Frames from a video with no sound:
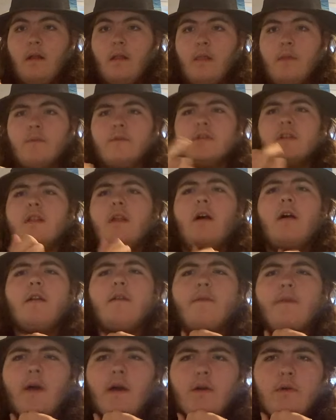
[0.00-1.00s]
there was a lot
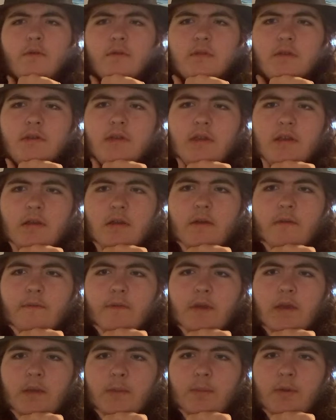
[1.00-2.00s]
of out of
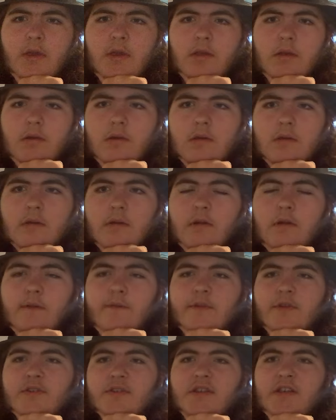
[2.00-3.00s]
campaign
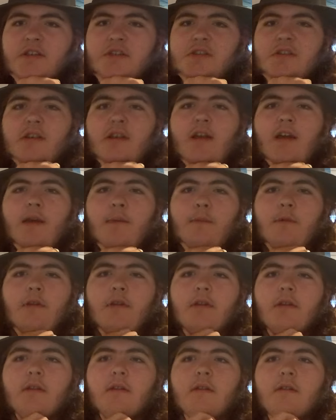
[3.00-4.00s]
conversation
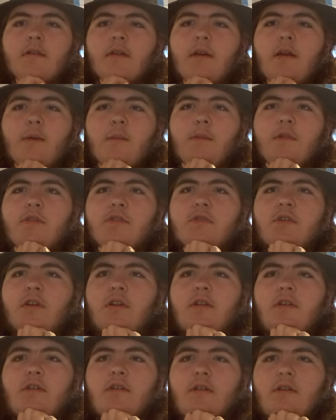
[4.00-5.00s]
happening. I'm gonna try
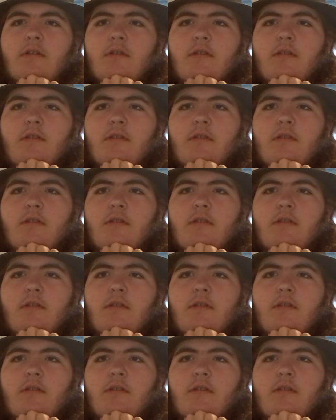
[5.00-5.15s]
to